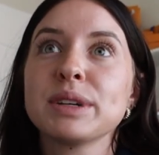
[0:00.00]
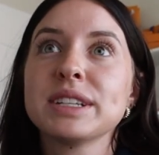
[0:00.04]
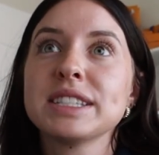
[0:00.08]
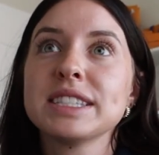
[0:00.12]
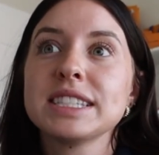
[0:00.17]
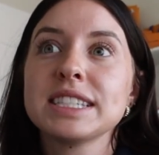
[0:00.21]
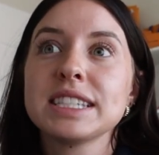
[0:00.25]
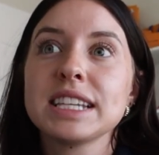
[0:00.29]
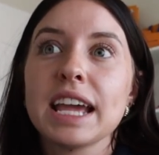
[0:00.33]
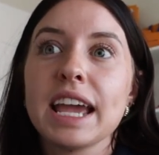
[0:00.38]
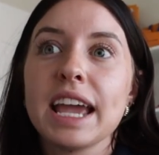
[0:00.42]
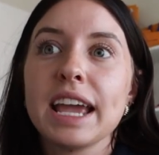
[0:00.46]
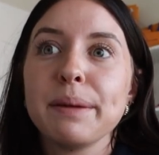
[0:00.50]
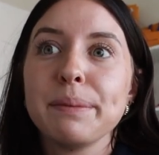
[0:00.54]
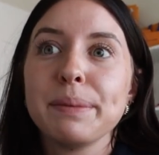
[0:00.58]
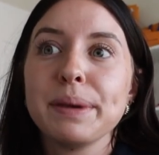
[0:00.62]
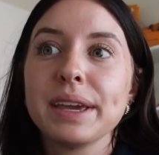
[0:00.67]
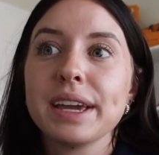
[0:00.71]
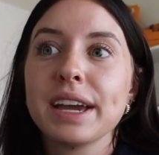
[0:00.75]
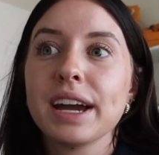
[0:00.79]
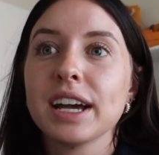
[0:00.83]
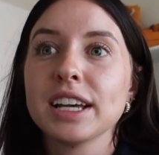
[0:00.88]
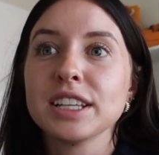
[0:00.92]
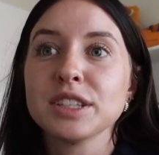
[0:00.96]
Wednesday
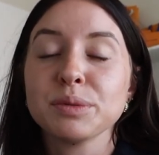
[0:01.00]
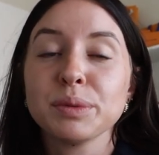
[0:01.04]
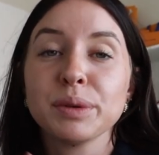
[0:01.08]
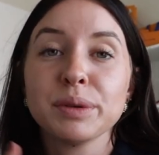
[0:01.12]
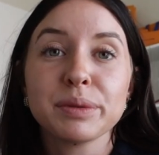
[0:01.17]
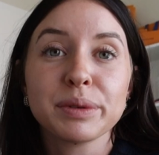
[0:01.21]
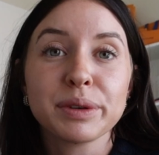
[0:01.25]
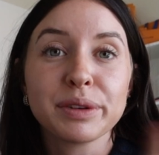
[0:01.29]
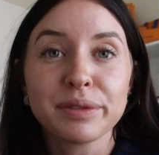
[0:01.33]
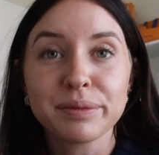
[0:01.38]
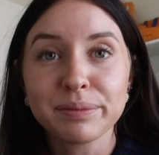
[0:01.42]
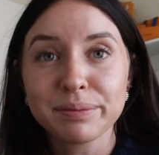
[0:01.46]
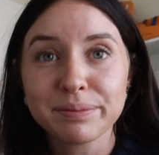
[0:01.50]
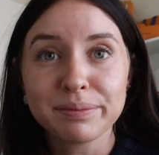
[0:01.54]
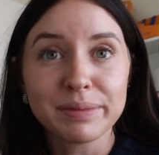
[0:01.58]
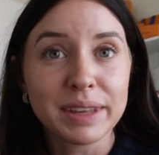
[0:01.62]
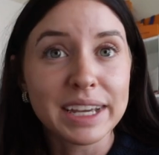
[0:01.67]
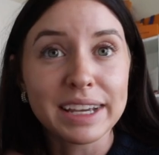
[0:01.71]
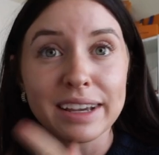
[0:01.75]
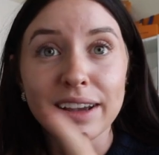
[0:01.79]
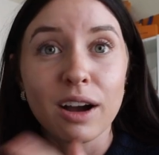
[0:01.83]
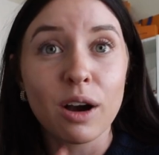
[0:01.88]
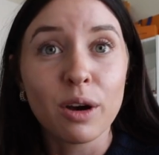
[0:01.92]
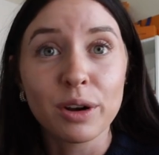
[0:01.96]
because we were
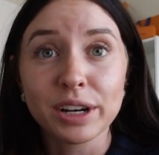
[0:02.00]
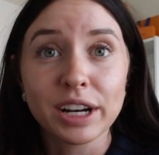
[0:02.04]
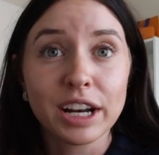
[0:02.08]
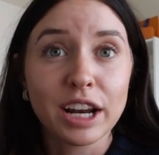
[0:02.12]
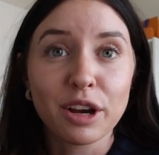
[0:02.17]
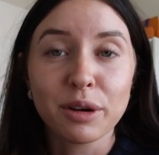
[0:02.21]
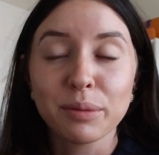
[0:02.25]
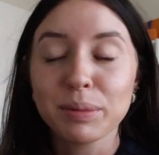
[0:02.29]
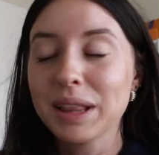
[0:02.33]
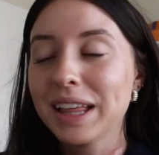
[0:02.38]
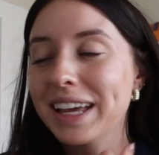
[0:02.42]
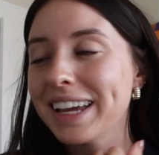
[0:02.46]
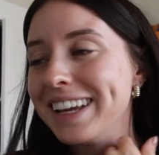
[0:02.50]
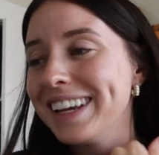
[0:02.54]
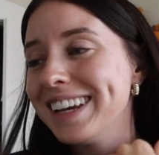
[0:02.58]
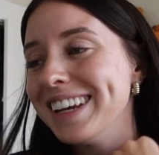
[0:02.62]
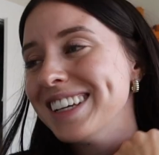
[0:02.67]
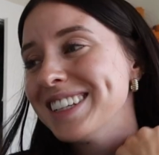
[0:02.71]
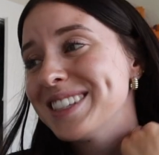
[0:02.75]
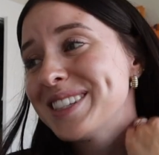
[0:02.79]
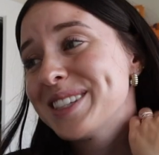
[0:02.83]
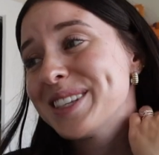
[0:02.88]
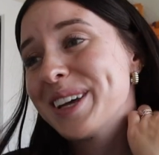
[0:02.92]
like on an airplane.